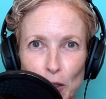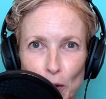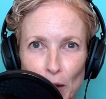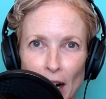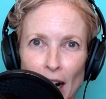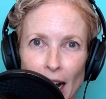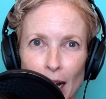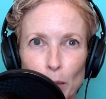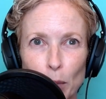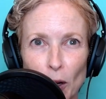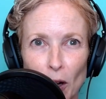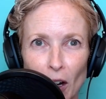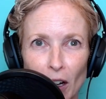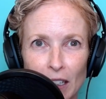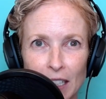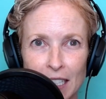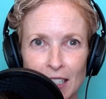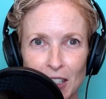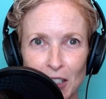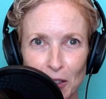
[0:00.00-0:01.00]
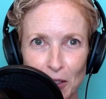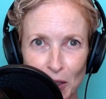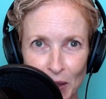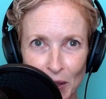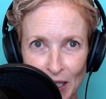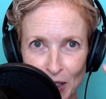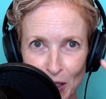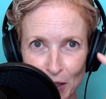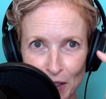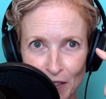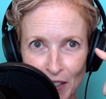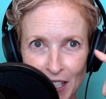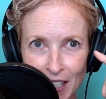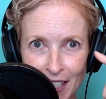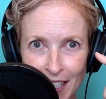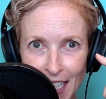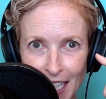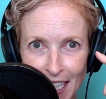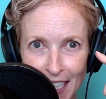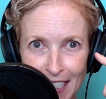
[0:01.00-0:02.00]
eyeball. And so you can sort of
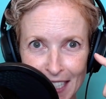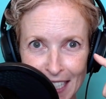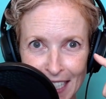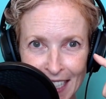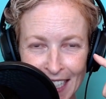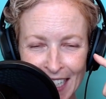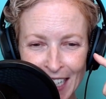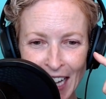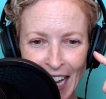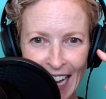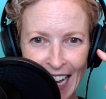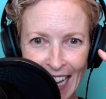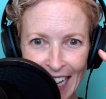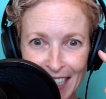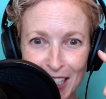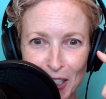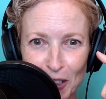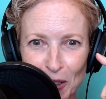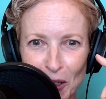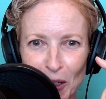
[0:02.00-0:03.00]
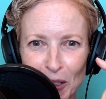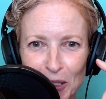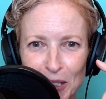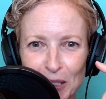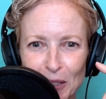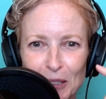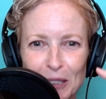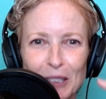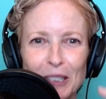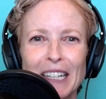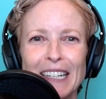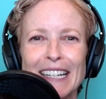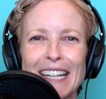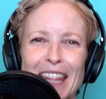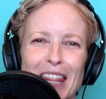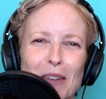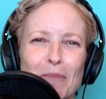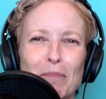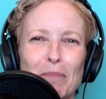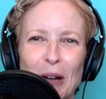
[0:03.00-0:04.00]
see it as you're also looking
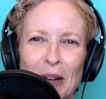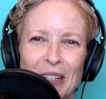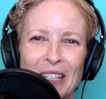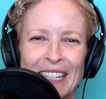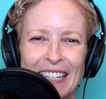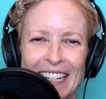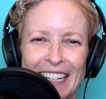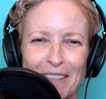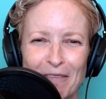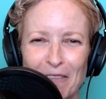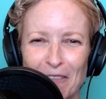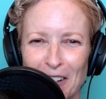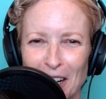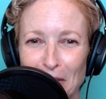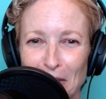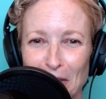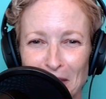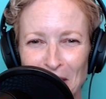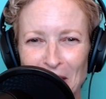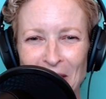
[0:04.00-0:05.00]
at the person in front of you.